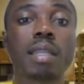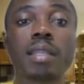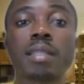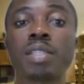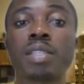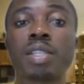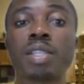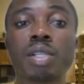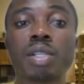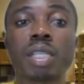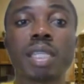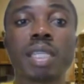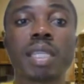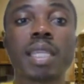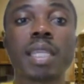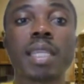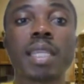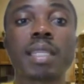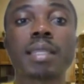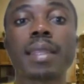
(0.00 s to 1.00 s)
degree
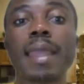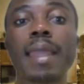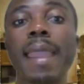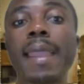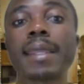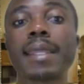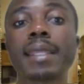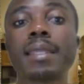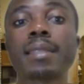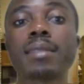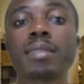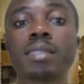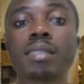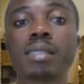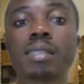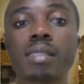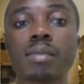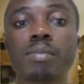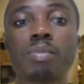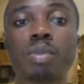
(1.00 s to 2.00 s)
in any
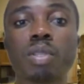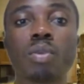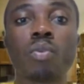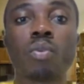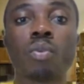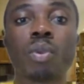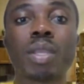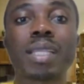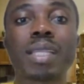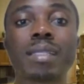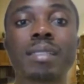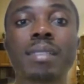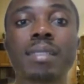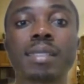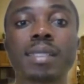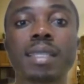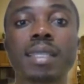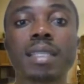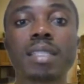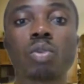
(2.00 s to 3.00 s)
discipline with
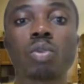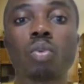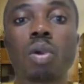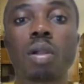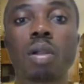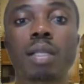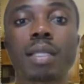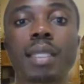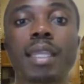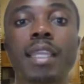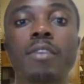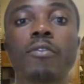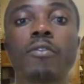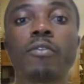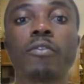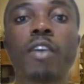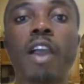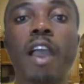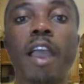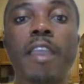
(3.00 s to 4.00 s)
research work in
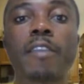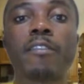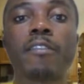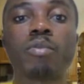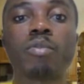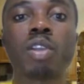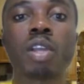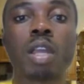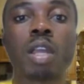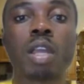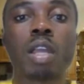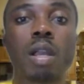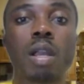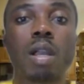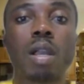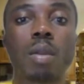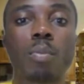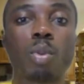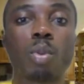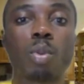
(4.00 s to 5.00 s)
5
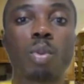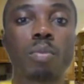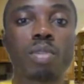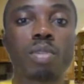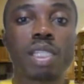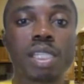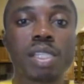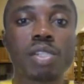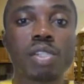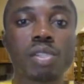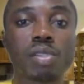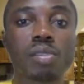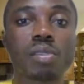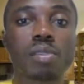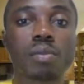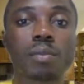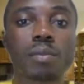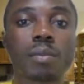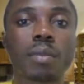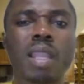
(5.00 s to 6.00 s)

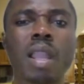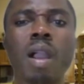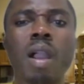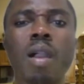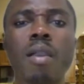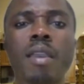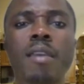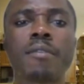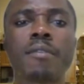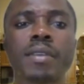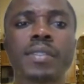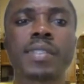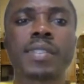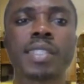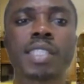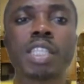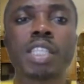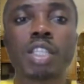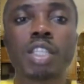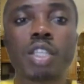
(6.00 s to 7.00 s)
publications. However,
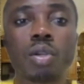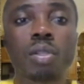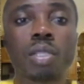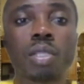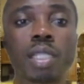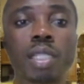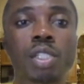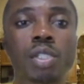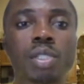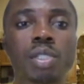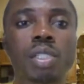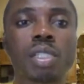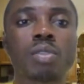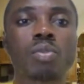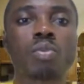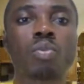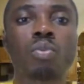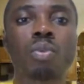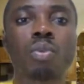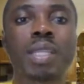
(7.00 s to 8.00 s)
senior lecturers
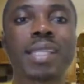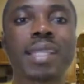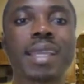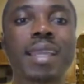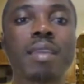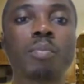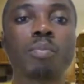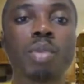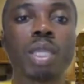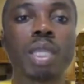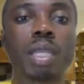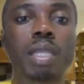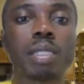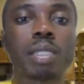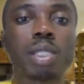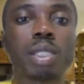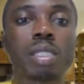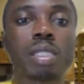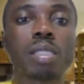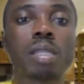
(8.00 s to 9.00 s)
with a
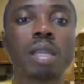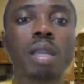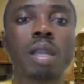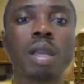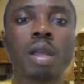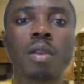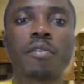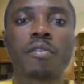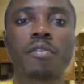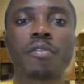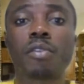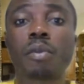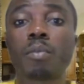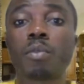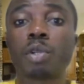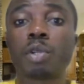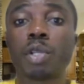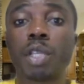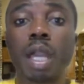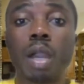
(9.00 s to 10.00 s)
PhD from
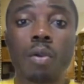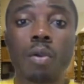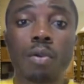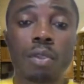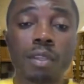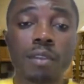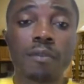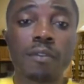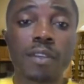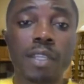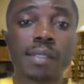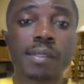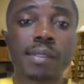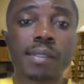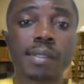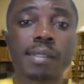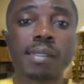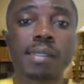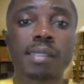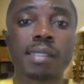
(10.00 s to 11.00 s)
renowned
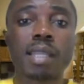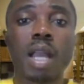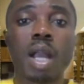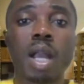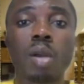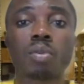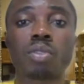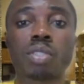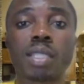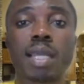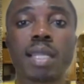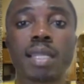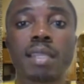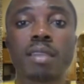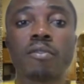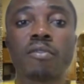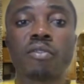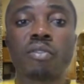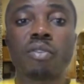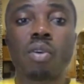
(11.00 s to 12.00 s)
university,
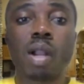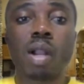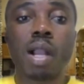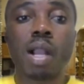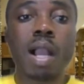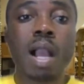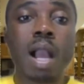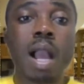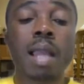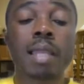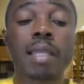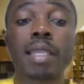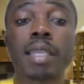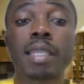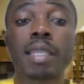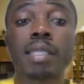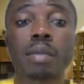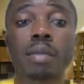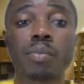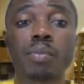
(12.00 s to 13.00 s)
outstanding vocal and
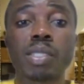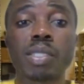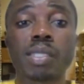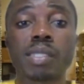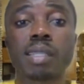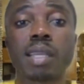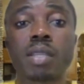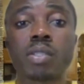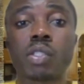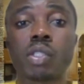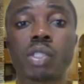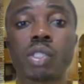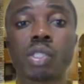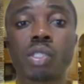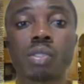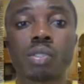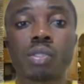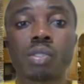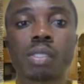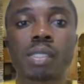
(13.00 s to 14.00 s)
interpersonal
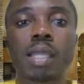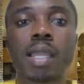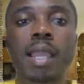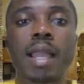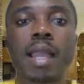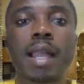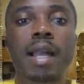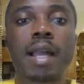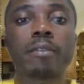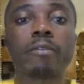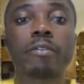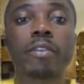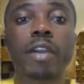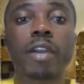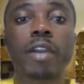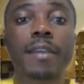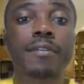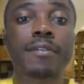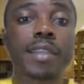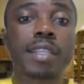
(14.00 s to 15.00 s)
skills, and
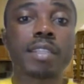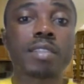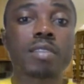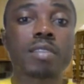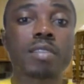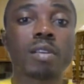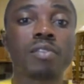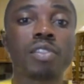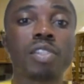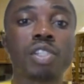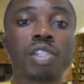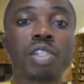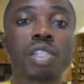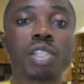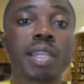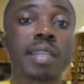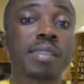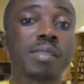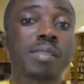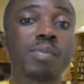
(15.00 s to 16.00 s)
5 years of
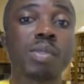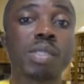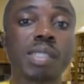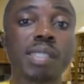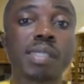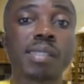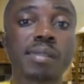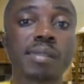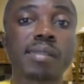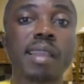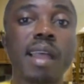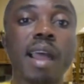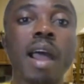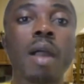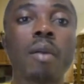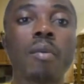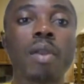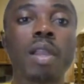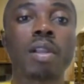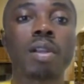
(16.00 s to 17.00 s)
teaching experience
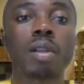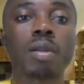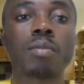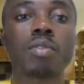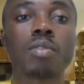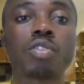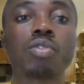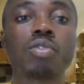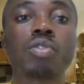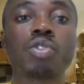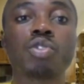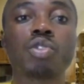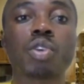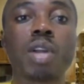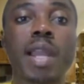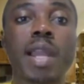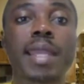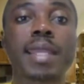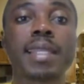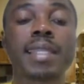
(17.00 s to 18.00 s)
are welcome to
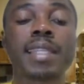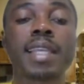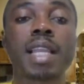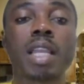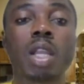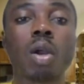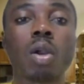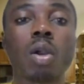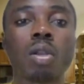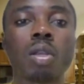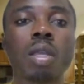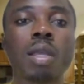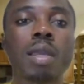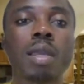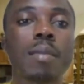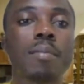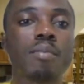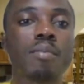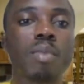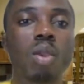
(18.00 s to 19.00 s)
try their luck.
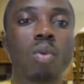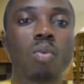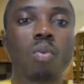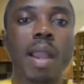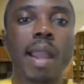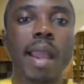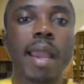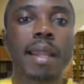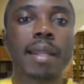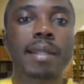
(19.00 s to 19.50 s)
Meanwhile,